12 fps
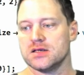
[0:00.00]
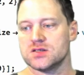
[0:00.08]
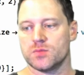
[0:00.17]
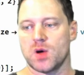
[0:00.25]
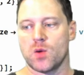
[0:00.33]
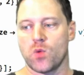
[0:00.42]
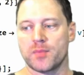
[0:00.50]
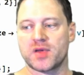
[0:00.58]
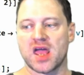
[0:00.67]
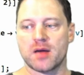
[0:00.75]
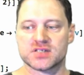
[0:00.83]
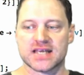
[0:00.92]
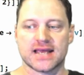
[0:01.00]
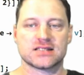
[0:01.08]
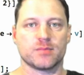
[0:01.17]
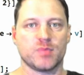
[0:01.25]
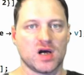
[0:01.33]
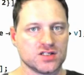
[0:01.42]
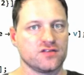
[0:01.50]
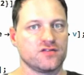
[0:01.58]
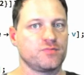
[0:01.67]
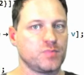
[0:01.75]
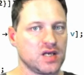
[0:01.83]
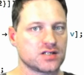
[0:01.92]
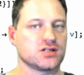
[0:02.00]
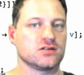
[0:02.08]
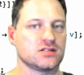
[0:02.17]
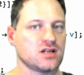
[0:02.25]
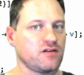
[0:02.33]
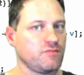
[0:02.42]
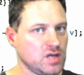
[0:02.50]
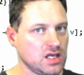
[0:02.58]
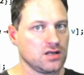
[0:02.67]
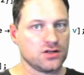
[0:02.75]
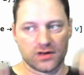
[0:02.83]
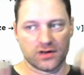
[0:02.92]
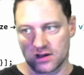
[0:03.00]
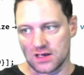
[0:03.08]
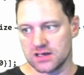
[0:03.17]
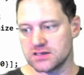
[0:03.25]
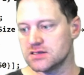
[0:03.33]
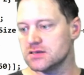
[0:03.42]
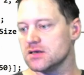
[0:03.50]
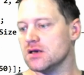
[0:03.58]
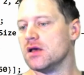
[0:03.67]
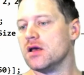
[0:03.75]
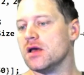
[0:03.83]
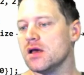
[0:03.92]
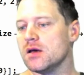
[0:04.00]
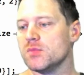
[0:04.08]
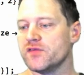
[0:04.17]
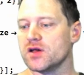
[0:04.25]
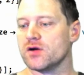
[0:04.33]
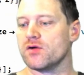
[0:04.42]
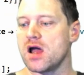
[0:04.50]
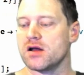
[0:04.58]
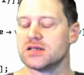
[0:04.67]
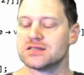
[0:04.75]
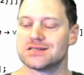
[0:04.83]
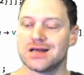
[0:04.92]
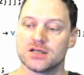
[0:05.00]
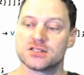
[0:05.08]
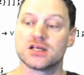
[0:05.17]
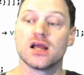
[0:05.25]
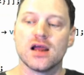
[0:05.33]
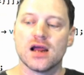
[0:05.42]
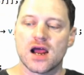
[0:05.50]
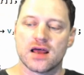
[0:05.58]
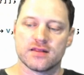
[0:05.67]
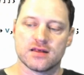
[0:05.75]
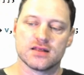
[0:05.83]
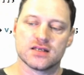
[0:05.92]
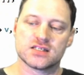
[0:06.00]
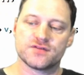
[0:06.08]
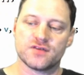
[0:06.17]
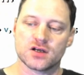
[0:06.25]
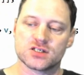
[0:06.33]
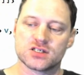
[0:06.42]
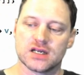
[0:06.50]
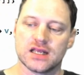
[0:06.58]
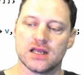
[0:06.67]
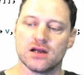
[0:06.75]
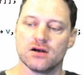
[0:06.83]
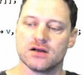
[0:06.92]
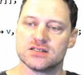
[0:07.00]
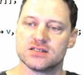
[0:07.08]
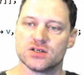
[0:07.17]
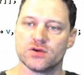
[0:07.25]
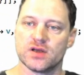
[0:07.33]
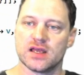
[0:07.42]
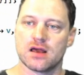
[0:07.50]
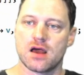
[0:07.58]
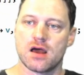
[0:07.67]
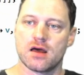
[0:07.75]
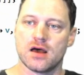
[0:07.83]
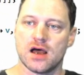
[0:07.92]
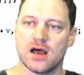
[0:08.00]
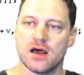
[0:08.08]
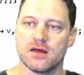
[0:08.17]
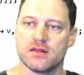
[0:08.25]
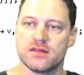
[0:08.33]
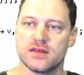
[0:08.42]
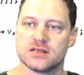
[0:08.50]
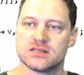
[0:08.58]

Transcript: So my webcam takes a bunch of pictures of me doing this, moving around and such, and then this function here is doing uh, this